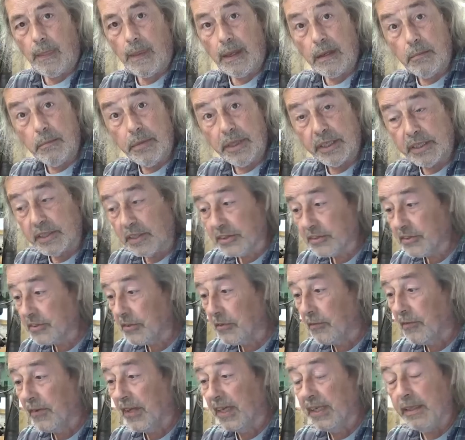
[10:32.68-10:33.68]
And because the
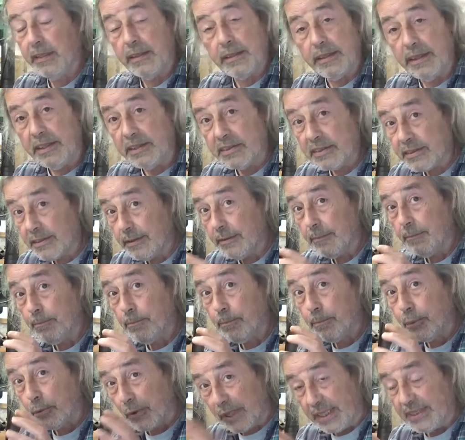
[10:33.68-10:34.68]
thing is
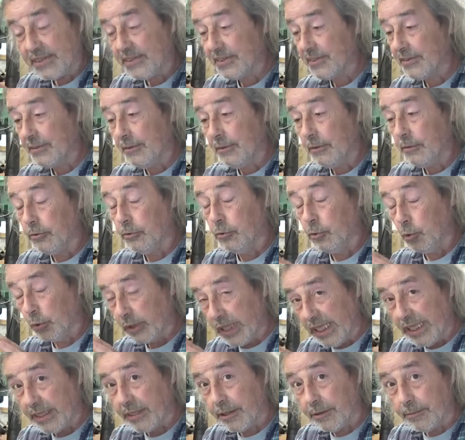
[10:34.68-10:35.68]
pressed
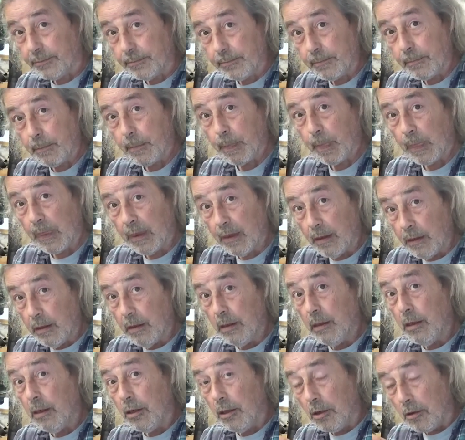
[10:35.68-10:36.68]
together,
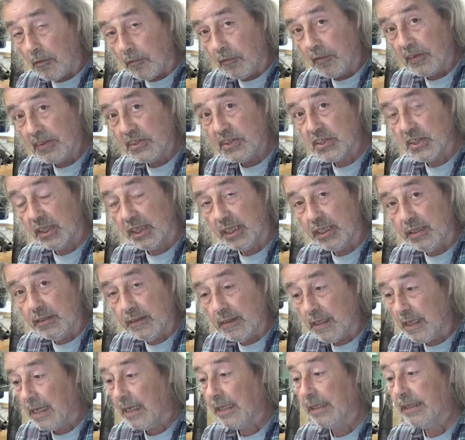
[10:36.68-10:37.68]
officially
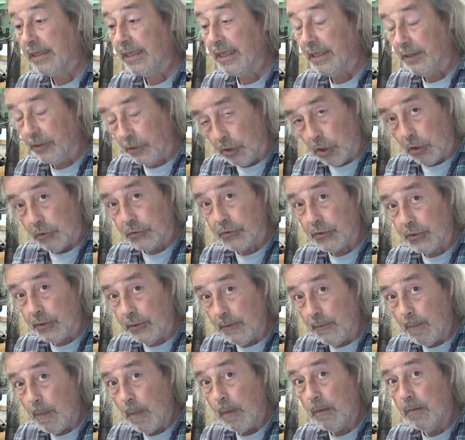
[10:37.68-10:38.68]
I cannot
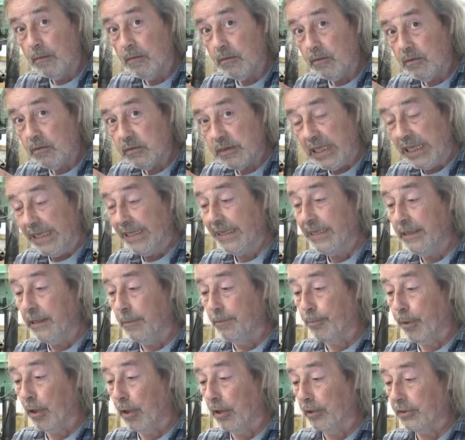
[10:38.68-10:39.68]
take it
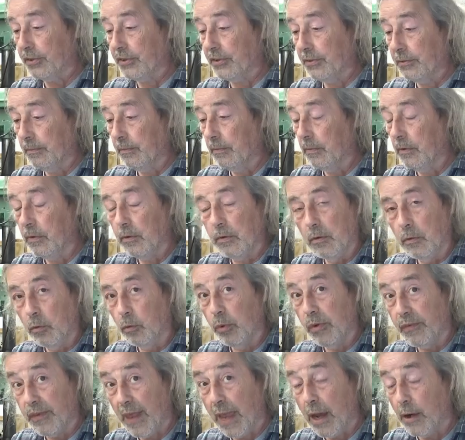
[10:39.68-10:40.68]
apart
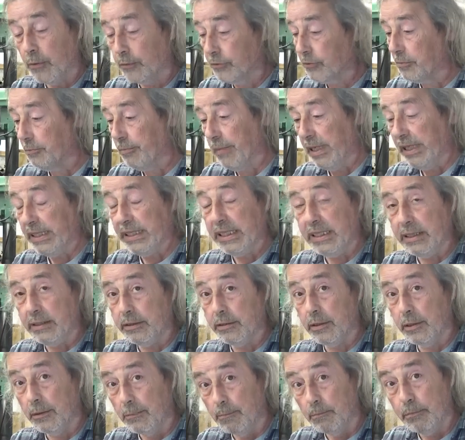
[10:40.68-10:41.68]
without making
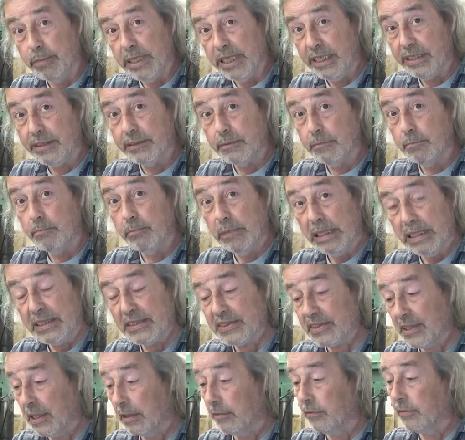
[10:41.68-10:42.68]
a big
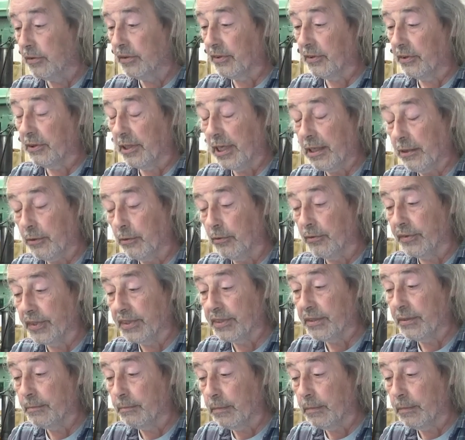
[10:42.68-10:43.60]
mess out of it.